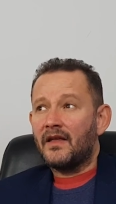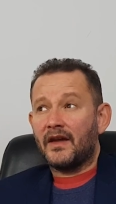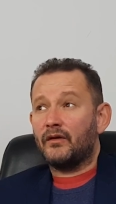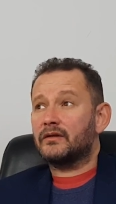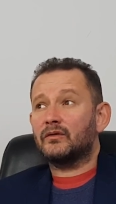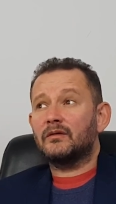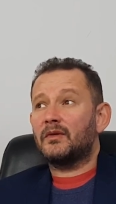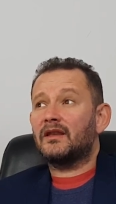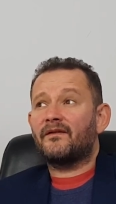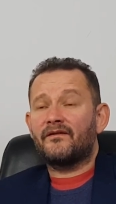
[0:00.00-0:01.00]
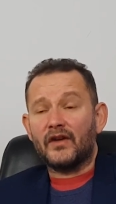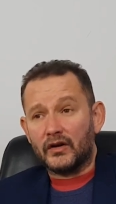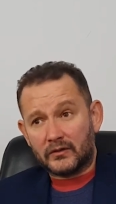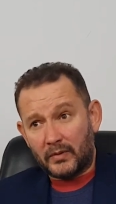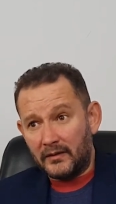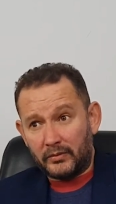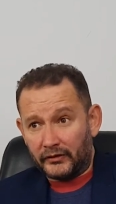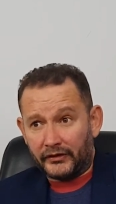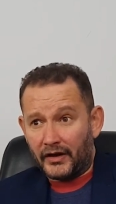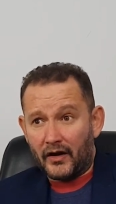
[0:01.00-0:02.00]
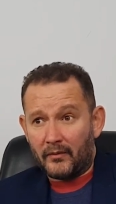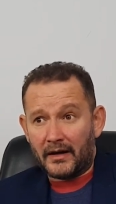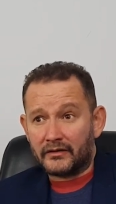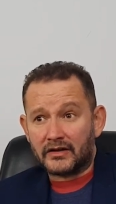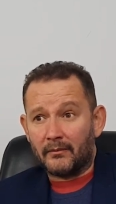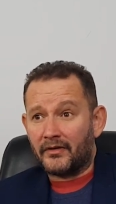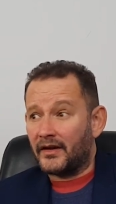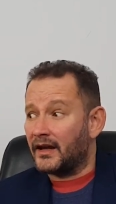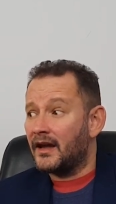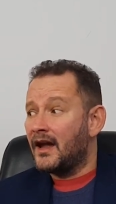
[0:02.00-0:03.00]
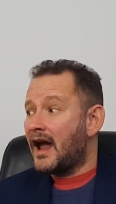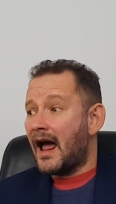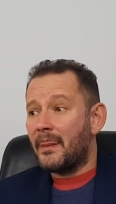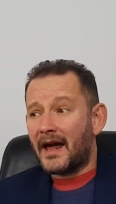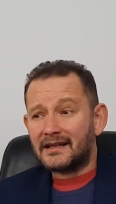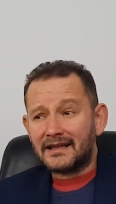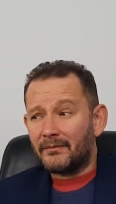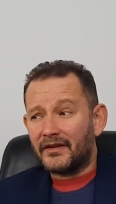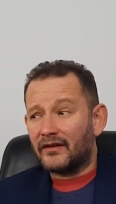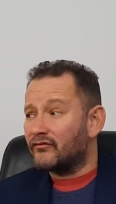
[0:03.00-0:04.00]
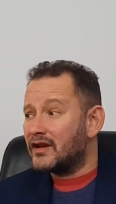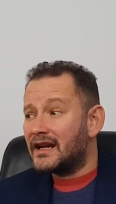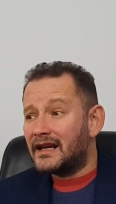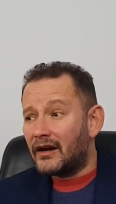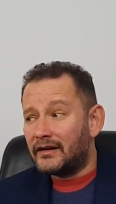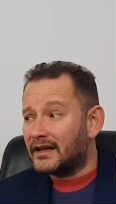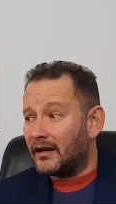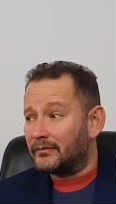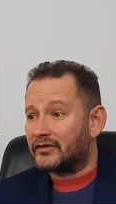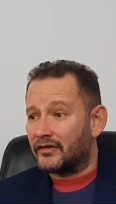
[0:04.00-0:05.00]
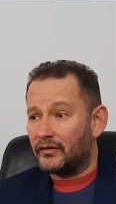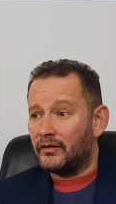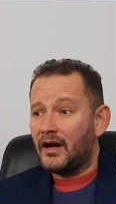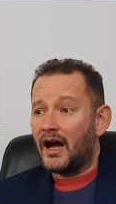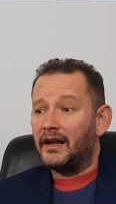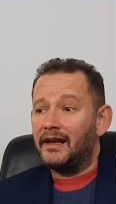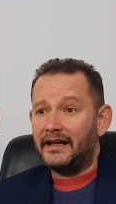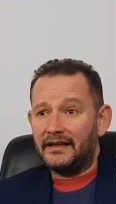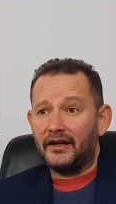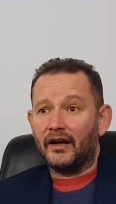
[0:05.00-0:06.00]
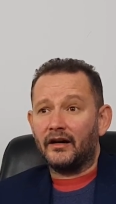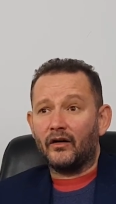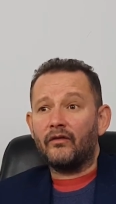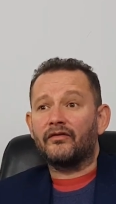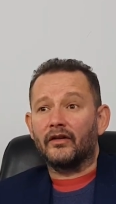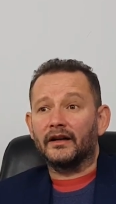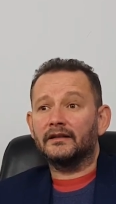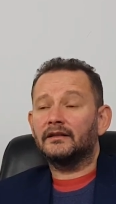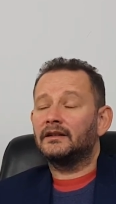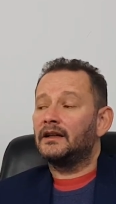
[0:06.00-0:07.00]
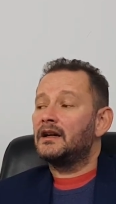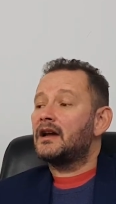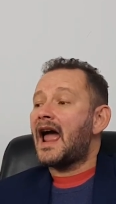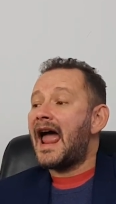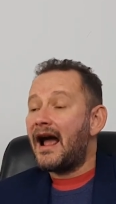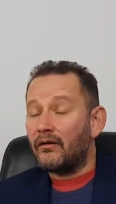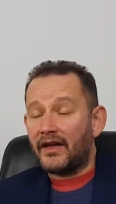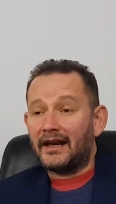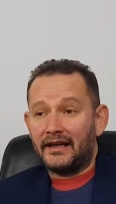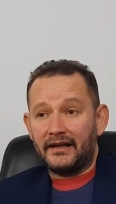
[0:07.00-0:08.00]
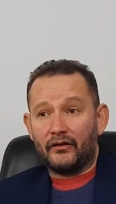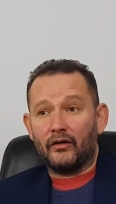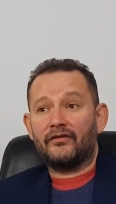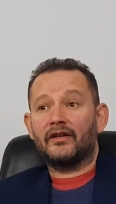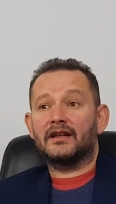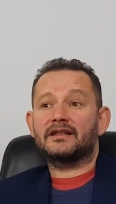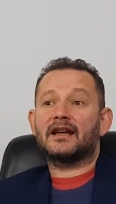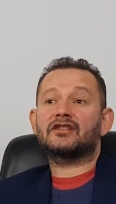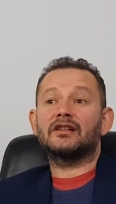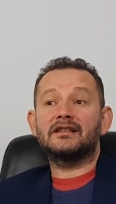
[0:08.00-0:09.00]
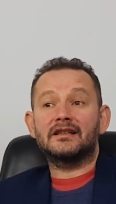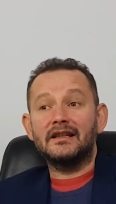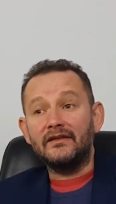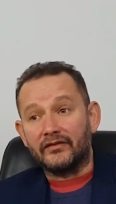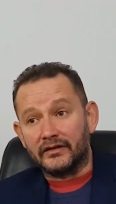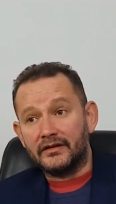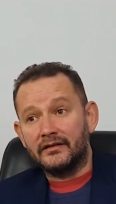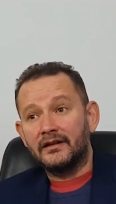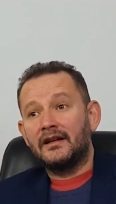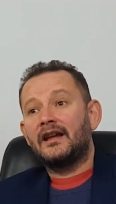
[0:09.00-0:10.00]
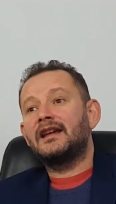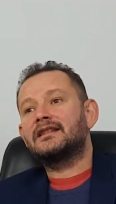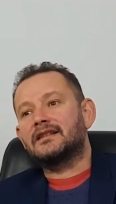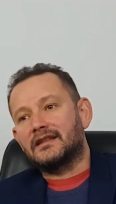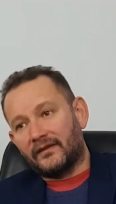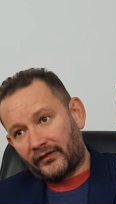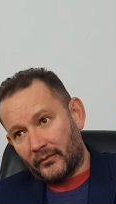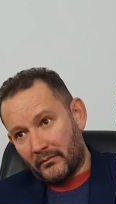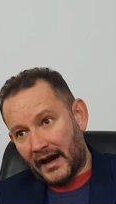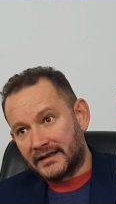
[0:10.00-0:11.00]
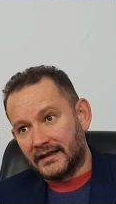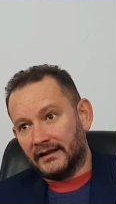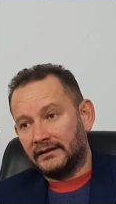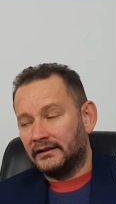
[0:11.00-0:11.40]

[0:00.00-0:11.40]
They always want to be the first people to know about something. And that's something that really only comes through a linear offering. How that linear offering is actually delivered is a different matter.